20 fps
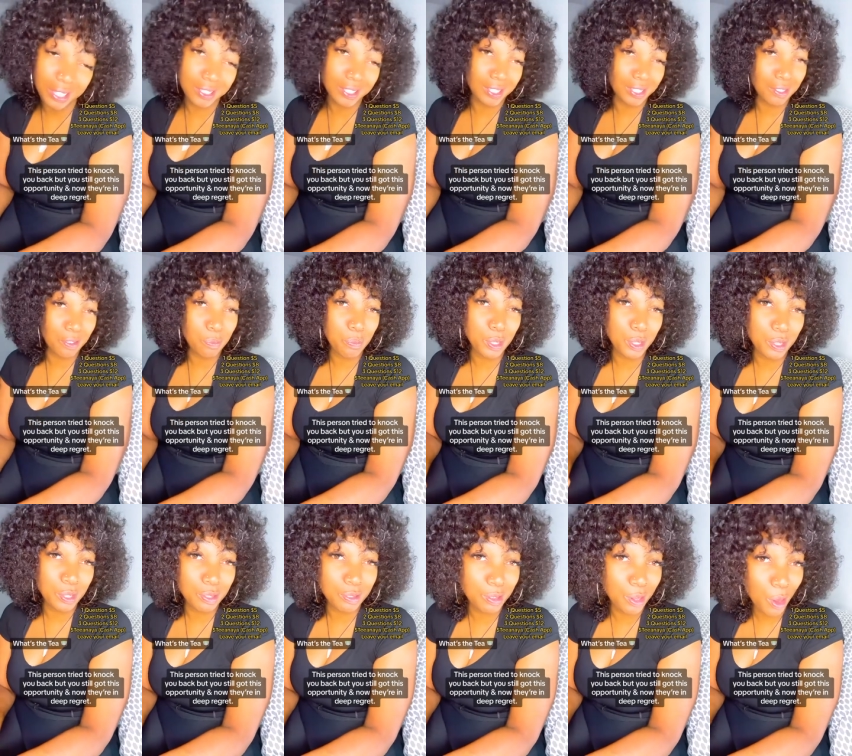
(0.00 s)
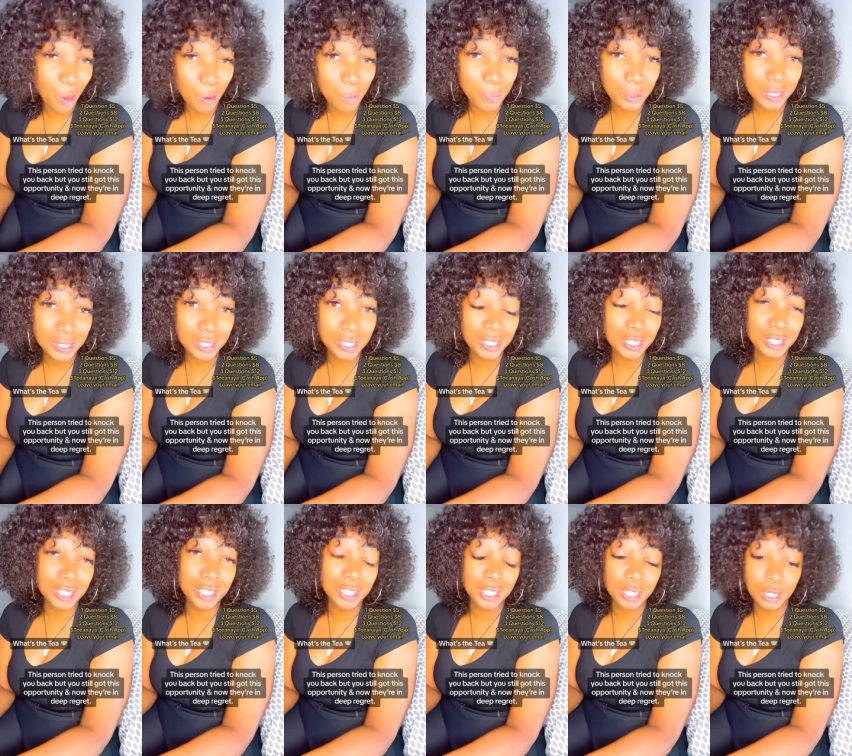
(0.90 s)
It could be
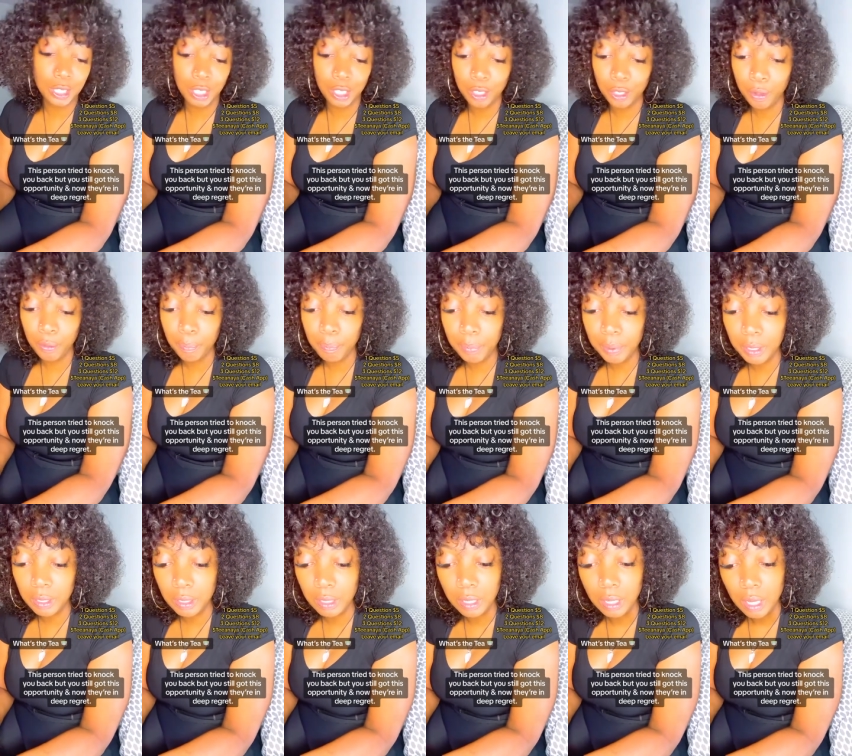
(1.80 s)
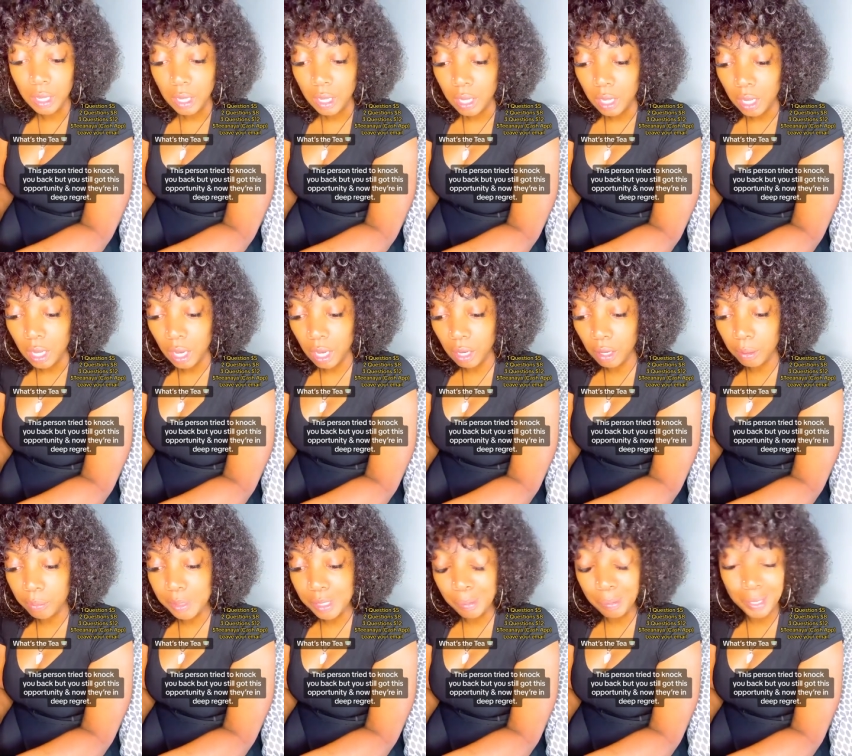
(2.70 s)
competition. It could be
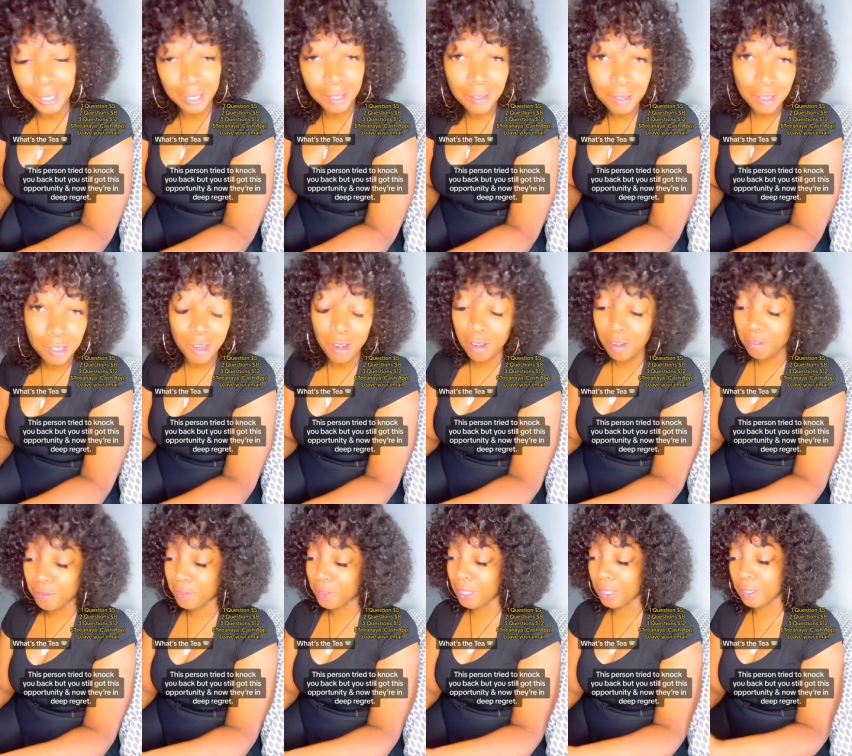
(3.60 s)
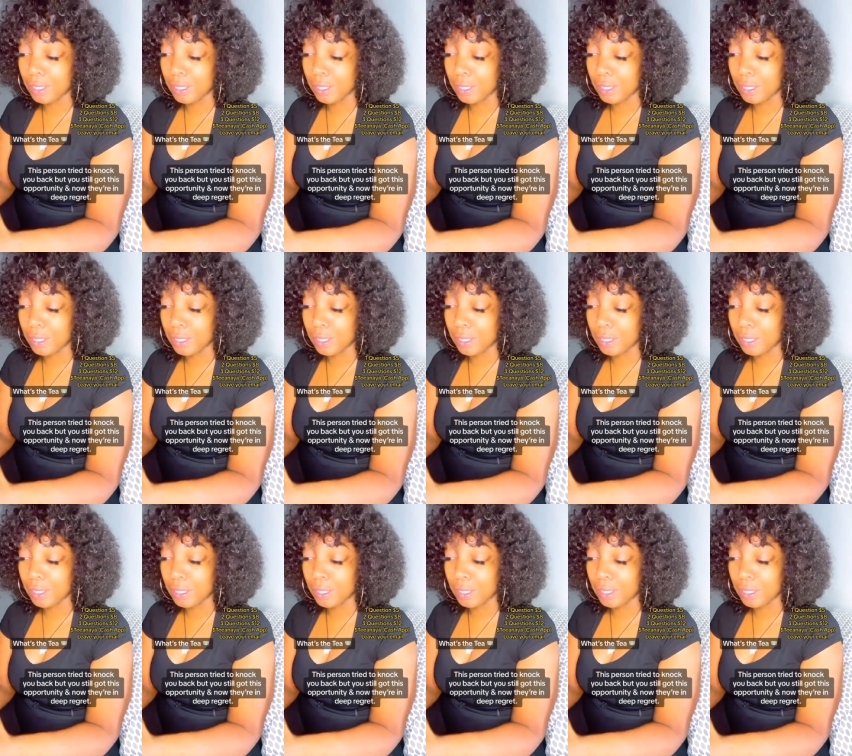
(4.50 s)
some inner conflict.